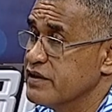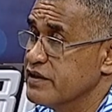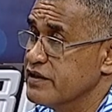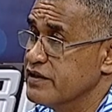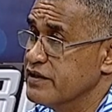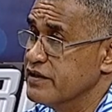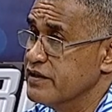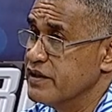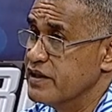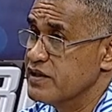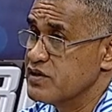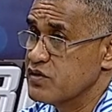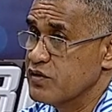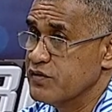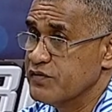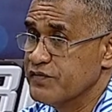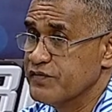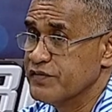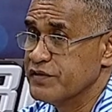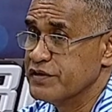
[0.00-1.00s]
As
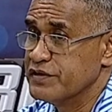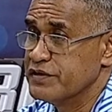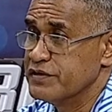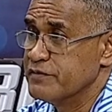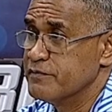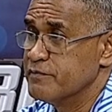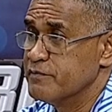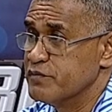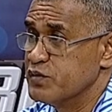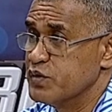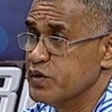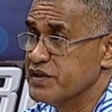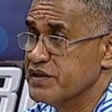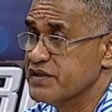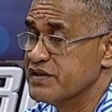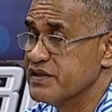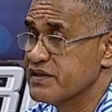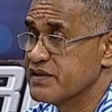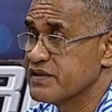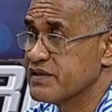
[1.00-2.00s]
of
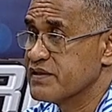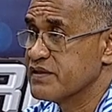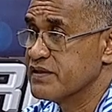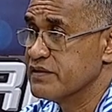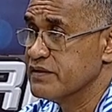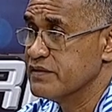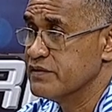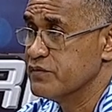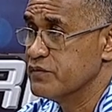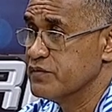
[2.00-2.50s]
26th,